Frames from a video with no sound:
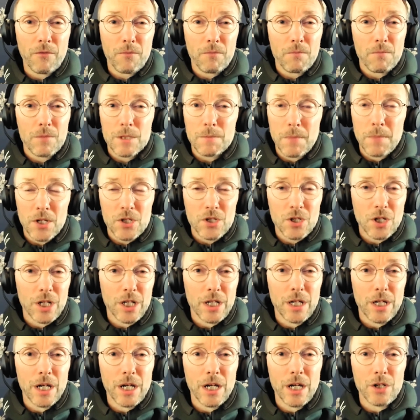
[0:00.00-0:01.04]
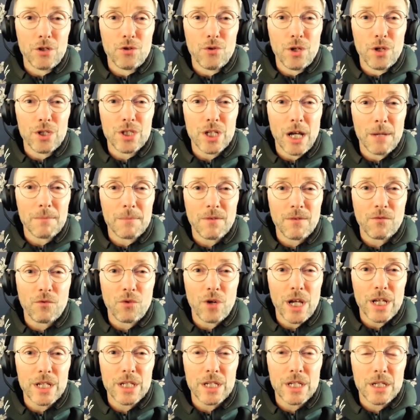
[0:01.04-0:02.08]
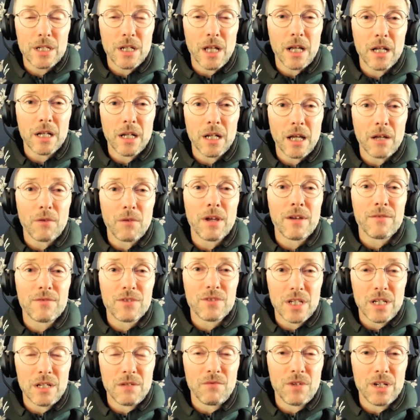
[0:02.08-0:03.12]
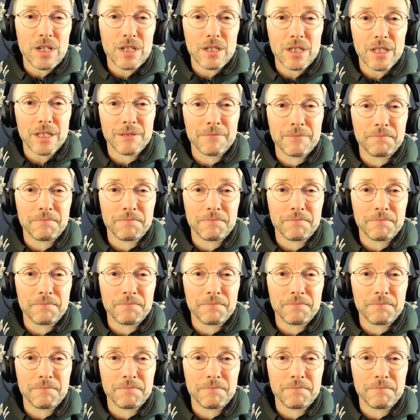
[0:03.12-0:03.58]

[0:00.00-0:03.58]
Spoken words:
especially during times of crisis like we have seen recently.